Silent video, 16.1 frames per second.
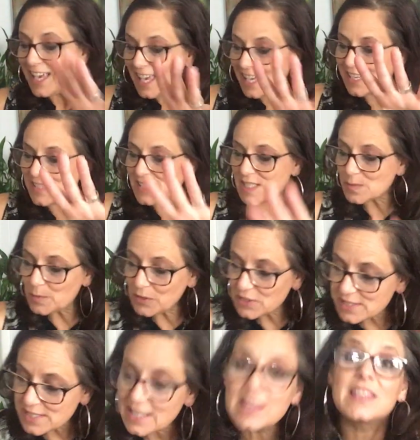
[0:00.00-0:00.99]

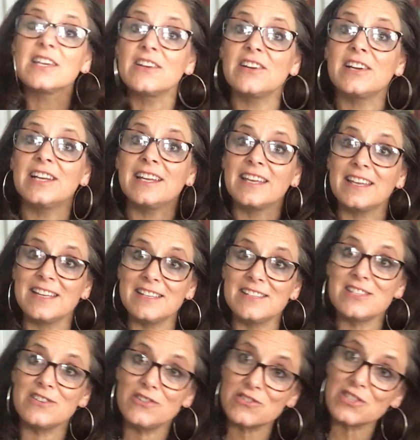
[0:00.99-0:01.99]
conspiracy theory
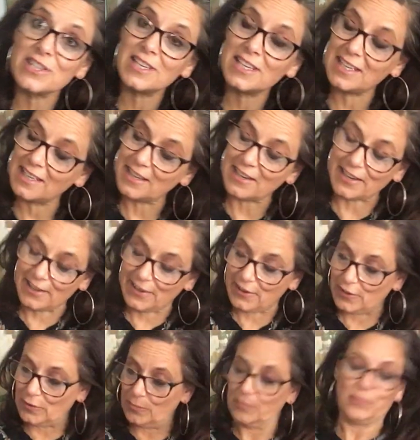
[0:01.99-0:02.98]
is usually,
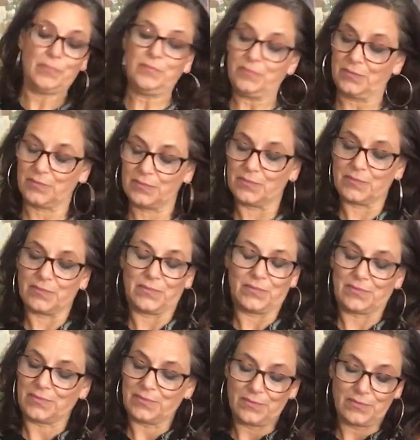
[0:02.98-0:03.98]
well,
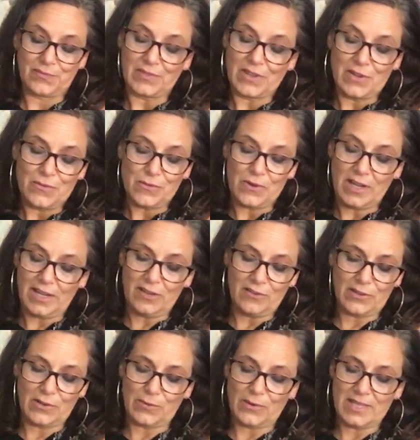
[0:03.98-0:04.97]
I
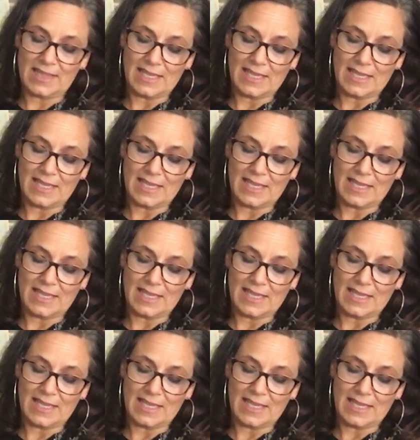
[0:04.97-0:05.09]
don't know